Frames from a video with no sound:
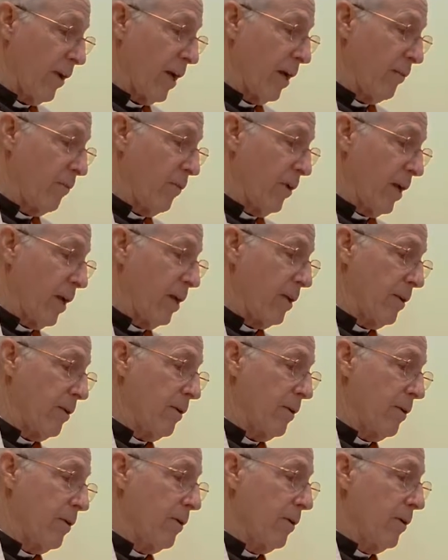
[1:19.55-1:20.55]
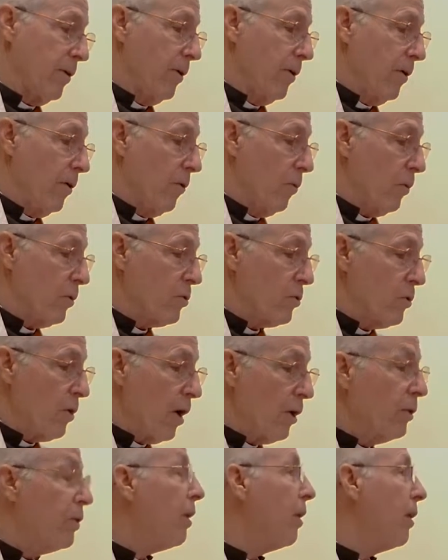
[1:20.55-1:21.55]
of Advent, was
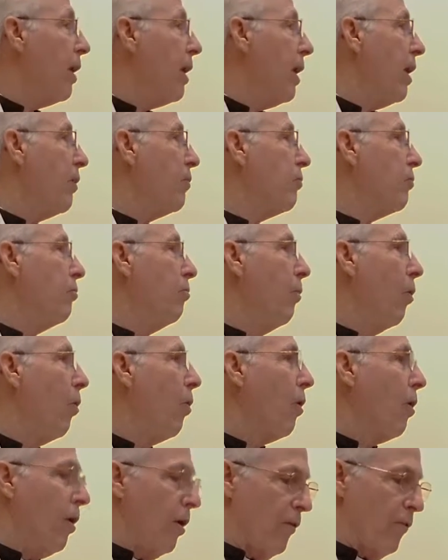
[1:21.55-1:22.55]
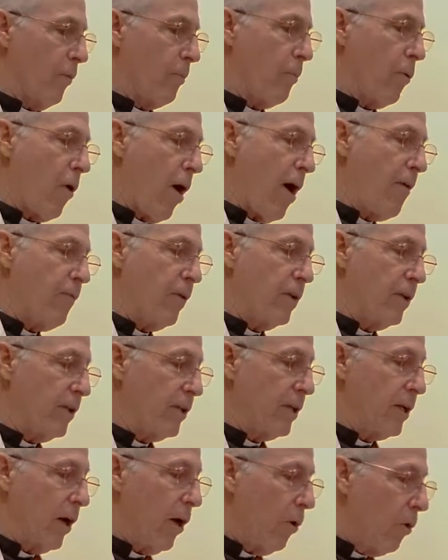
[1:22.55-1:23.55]
nonetheless more of a prophet
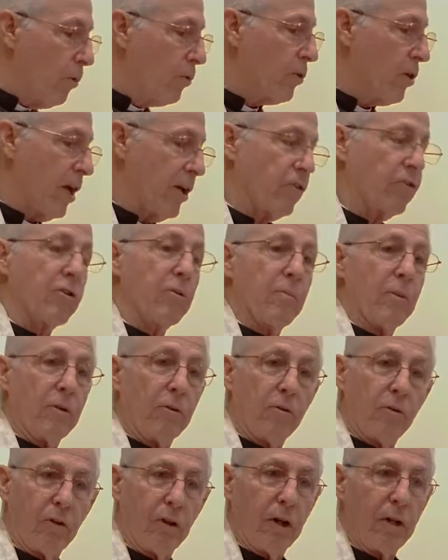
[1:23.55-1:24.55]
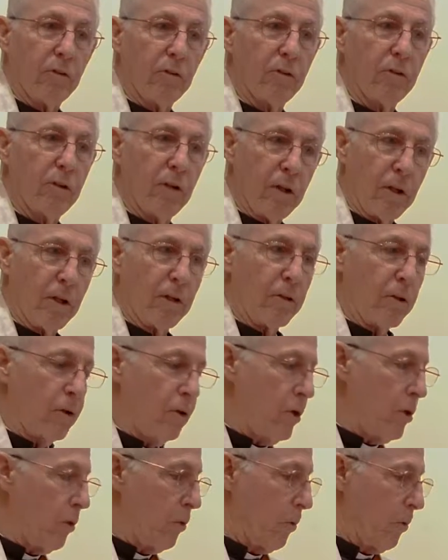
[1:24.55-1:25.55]
in the Old Testament sense than in the
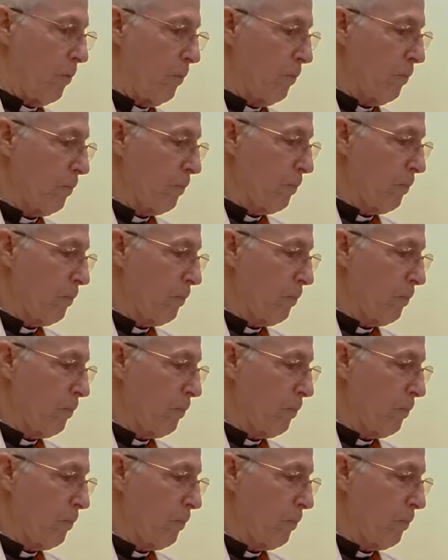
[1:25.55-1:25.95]
New.